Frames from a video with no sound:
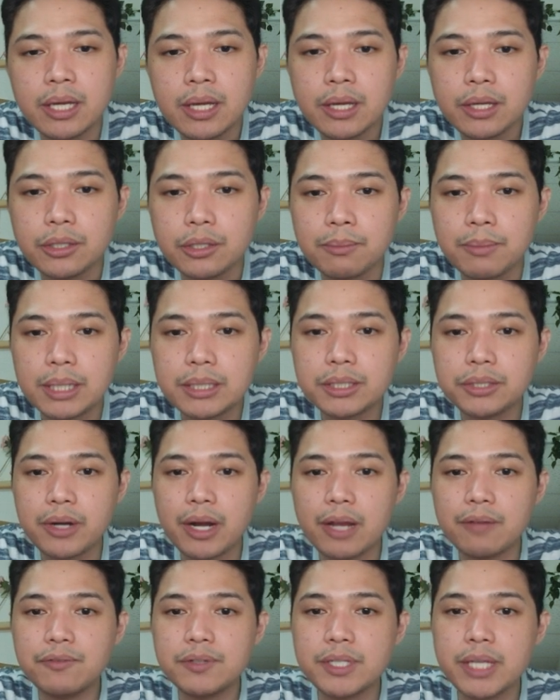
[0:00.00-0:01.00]
You must
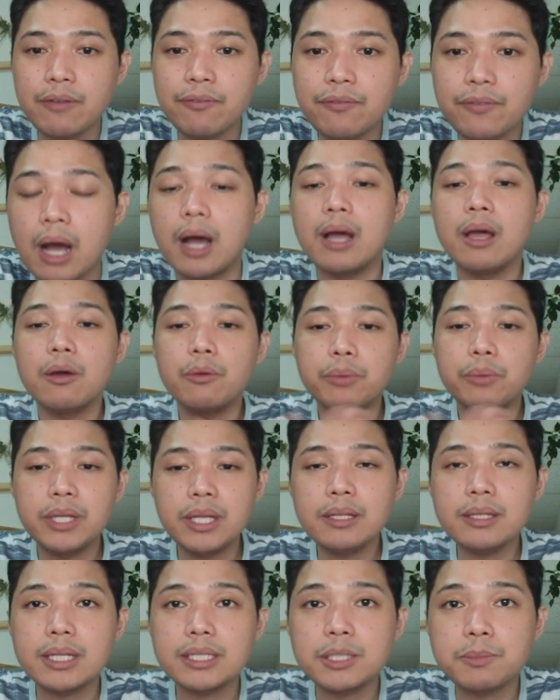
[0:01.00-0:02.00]
drive safely
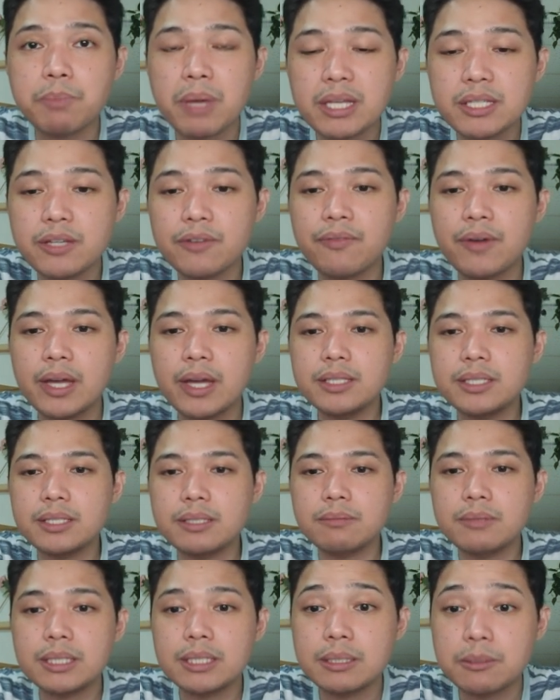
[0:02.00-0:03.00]
within the specified
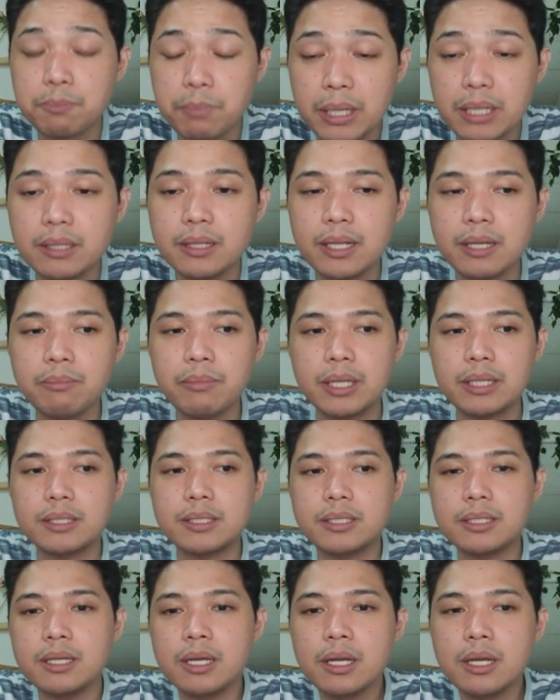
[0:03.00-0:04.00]
speed
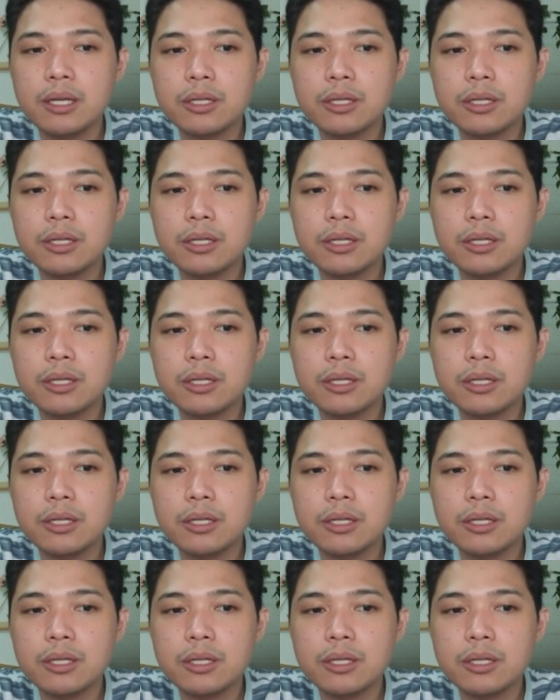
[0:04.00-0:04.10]
limits.